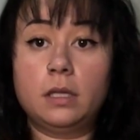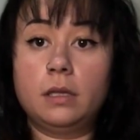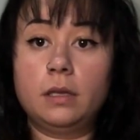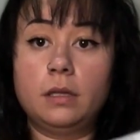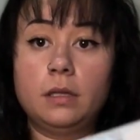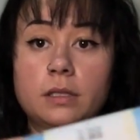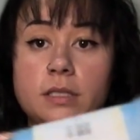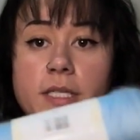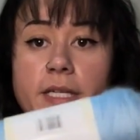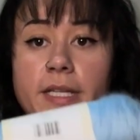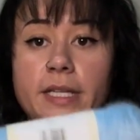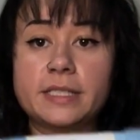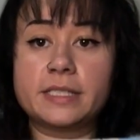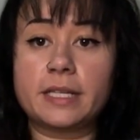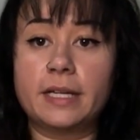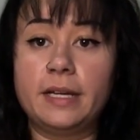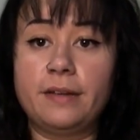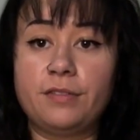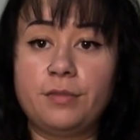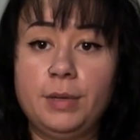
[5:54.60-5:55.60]
Looks like that's
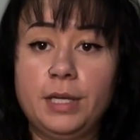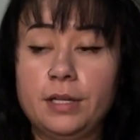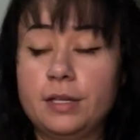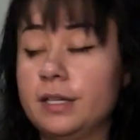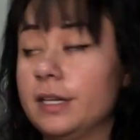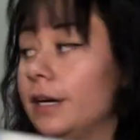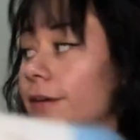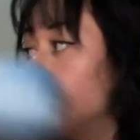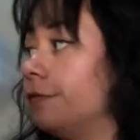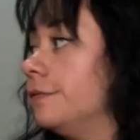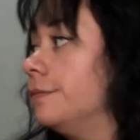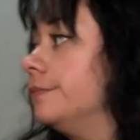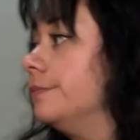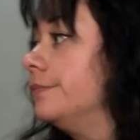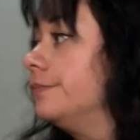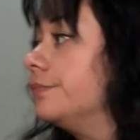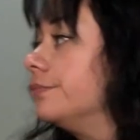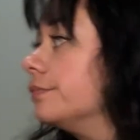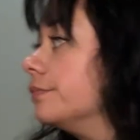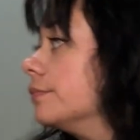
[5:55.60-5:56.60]
going to have to be good enough.
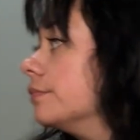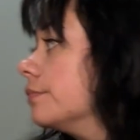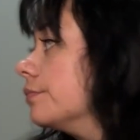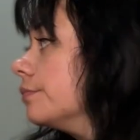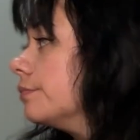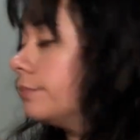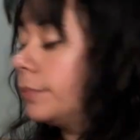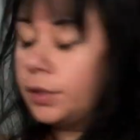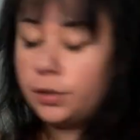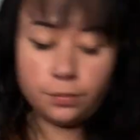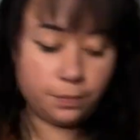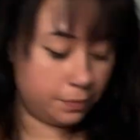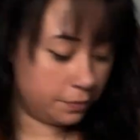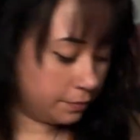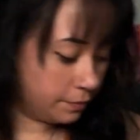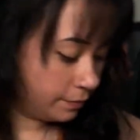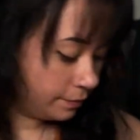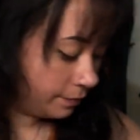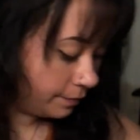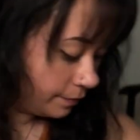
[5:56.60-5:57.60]
Boop.
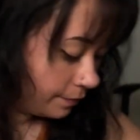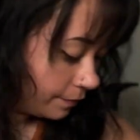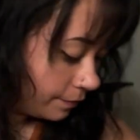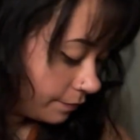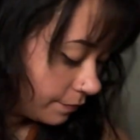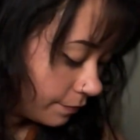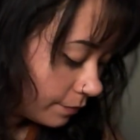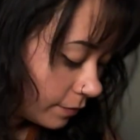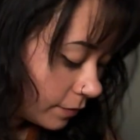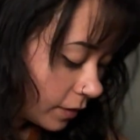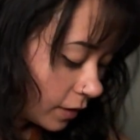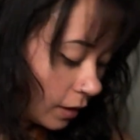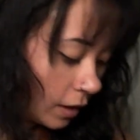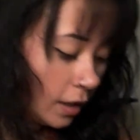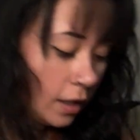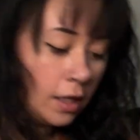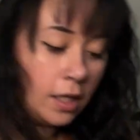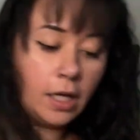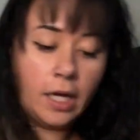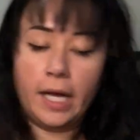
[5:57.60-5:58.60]

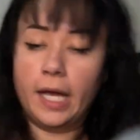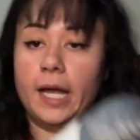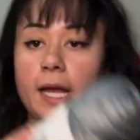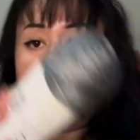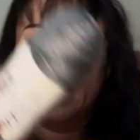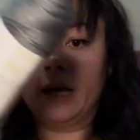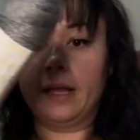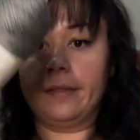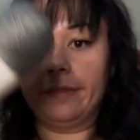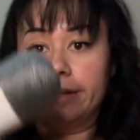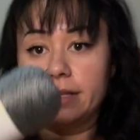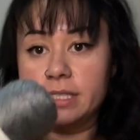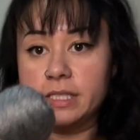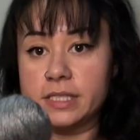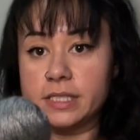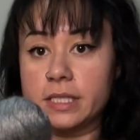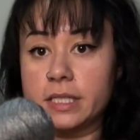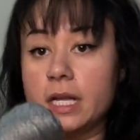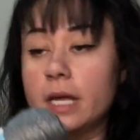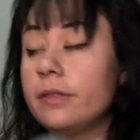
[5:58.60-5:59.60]
And this
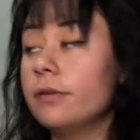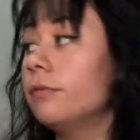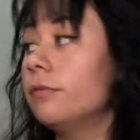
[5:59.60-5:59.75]
is another